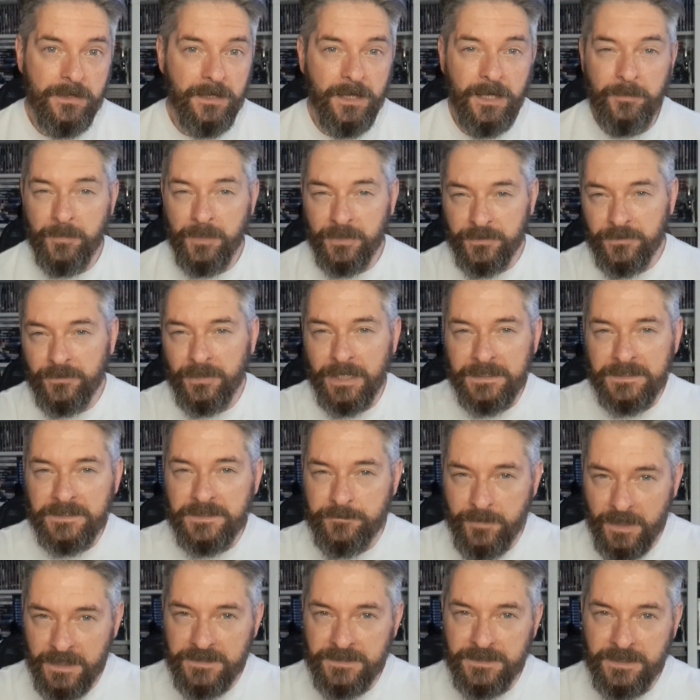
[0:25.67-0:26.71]
I do like to
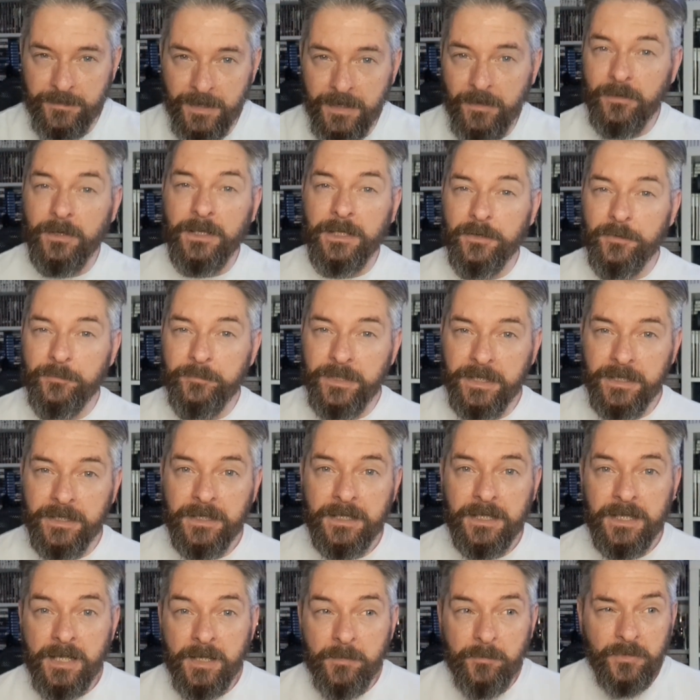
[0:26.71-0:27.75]
space them out a little bit,
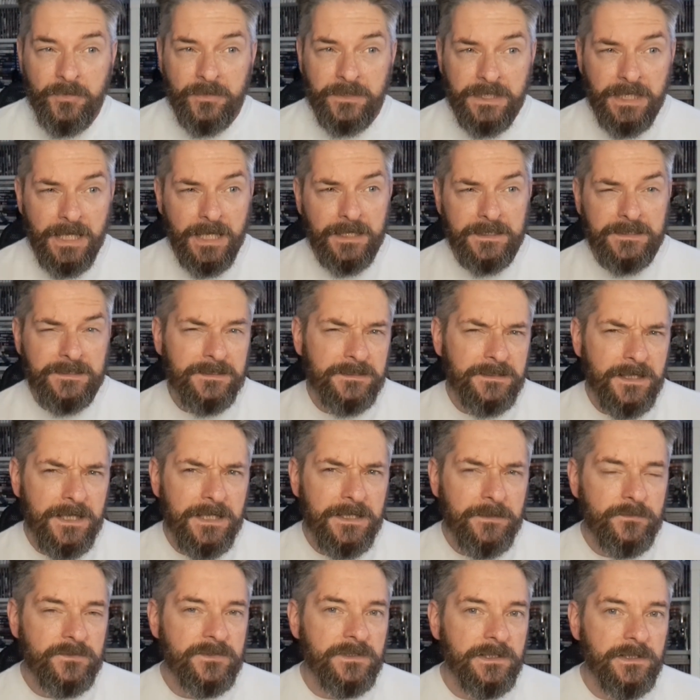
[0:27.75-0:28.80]
but yeah,
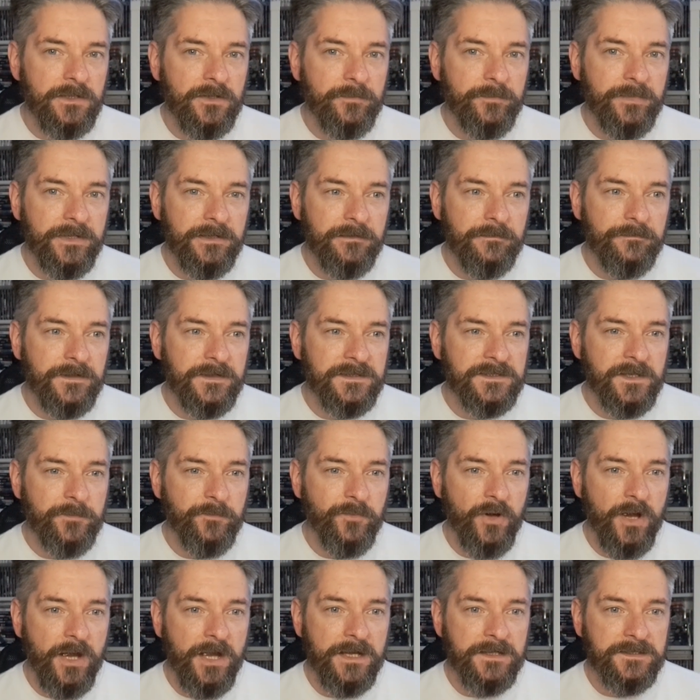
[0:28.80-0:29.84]
today was a little bit of a
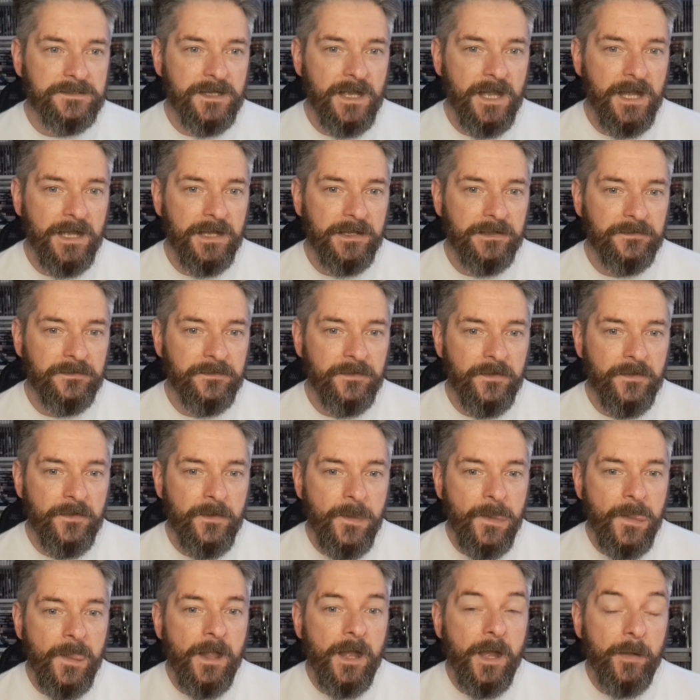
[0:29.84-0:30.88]
surprise, and
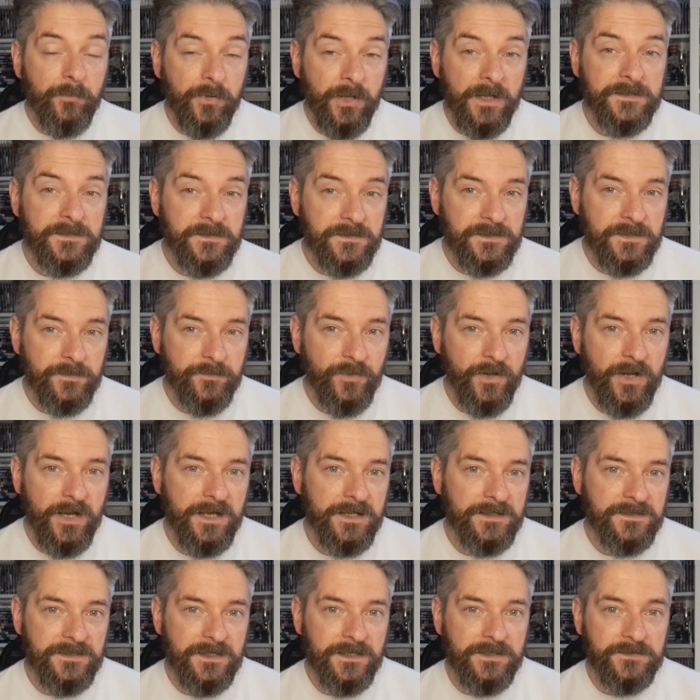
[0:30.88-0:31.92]
a pleasant
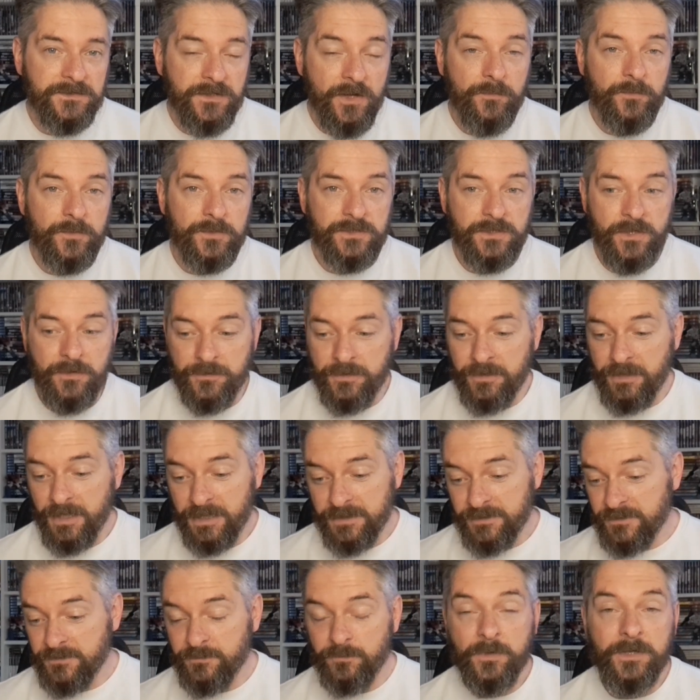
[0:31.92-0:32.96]
surprise, and so much so that I
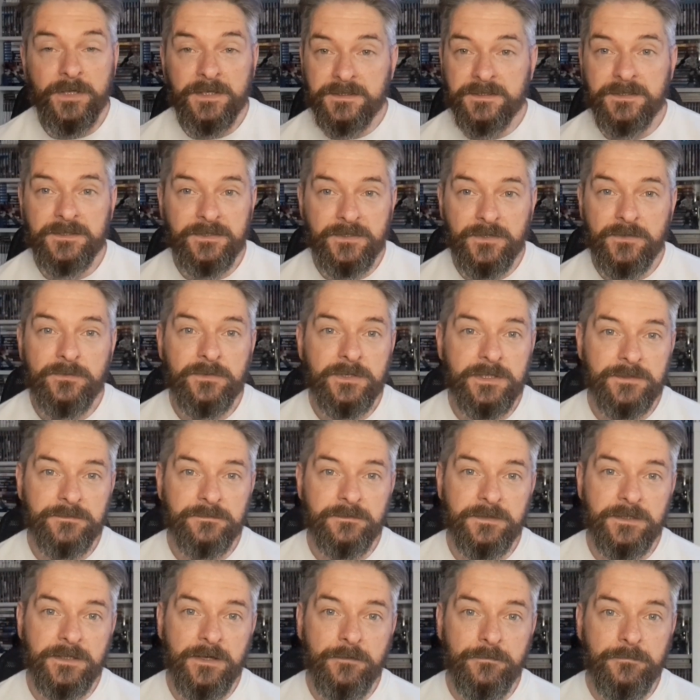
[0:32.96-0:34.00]
just wanted to do this
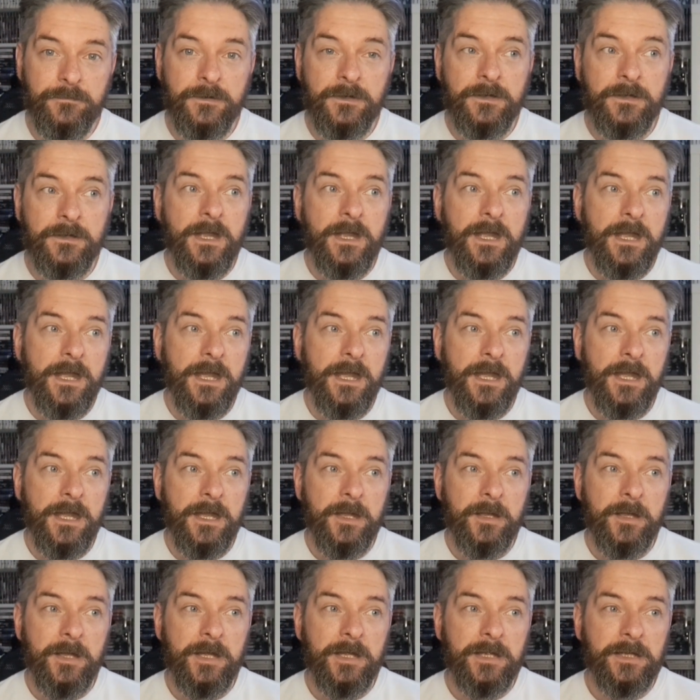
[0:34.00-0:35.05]
video
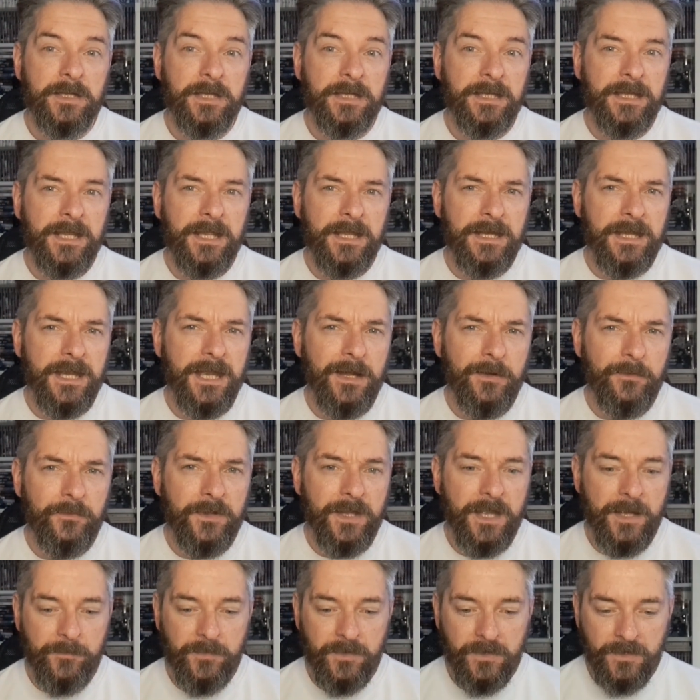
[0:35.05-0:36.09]
and get it out
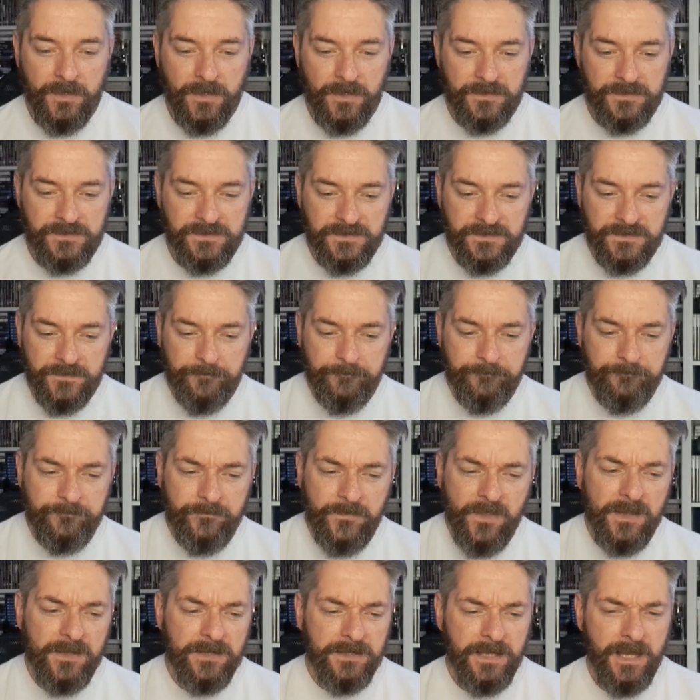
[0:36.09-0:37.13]
there because
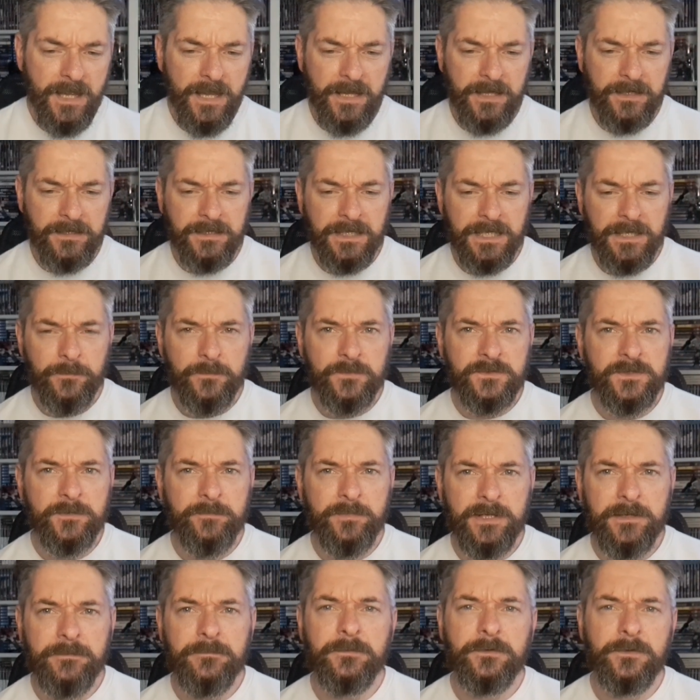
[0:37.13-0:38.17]
yeah, it was a
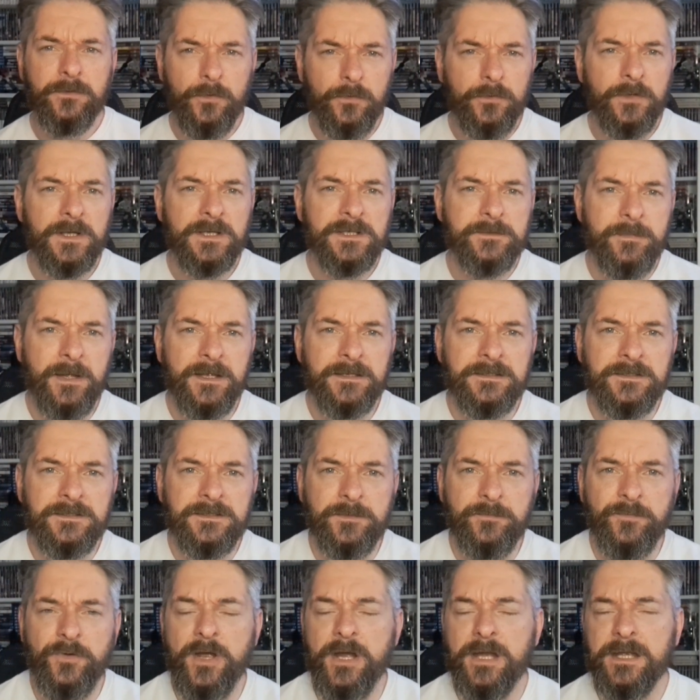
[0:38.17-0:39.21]
bit of an unexpected
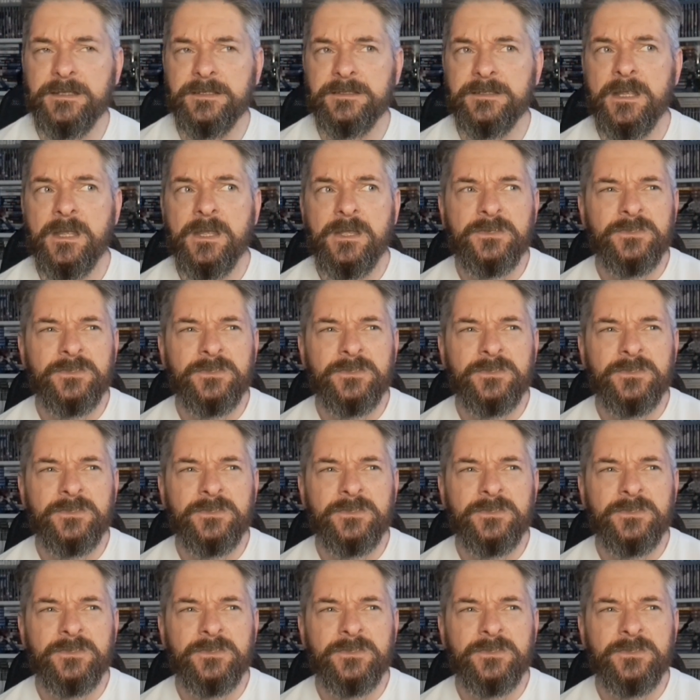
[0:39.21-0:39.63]
surprise.